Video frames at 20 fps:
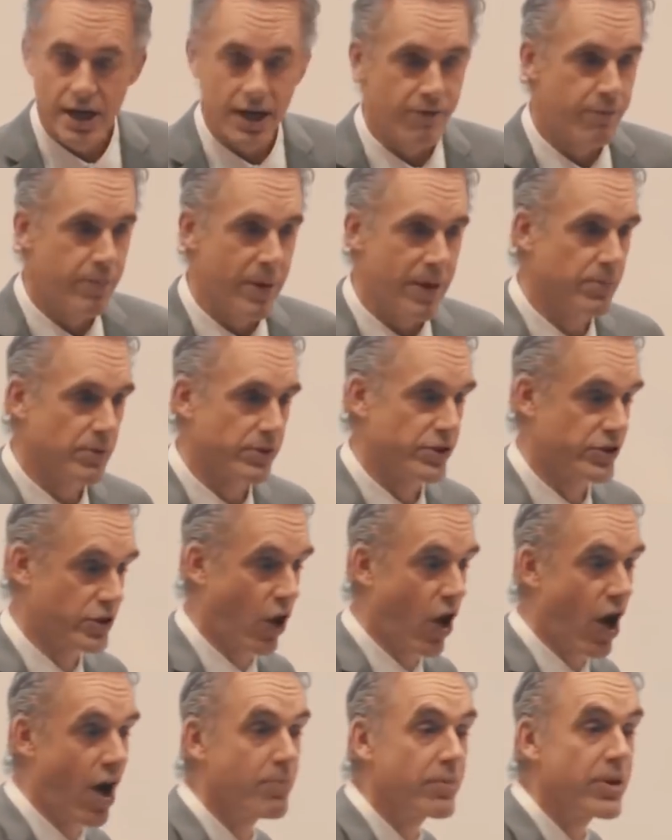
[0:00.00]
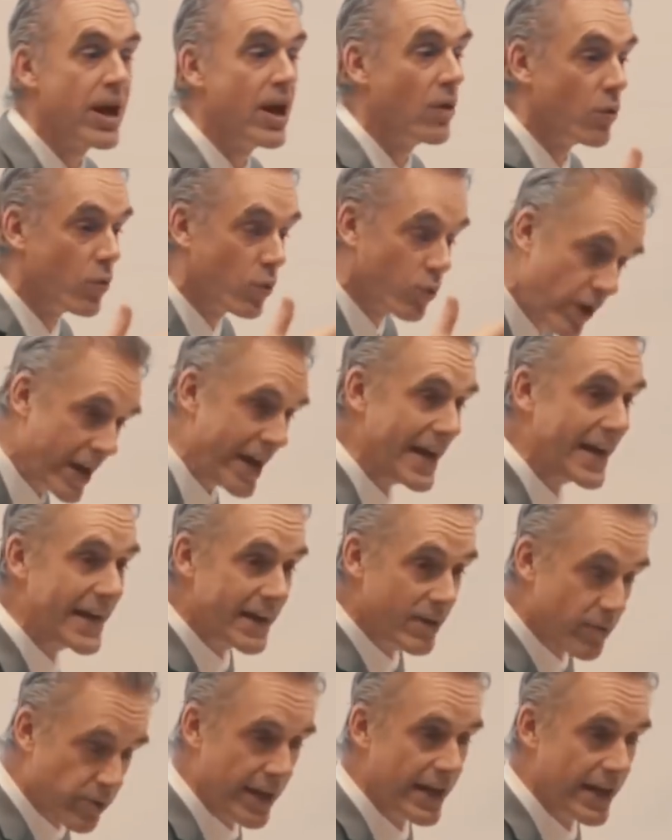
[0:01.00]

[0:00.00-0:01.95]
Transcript: If people stopped really,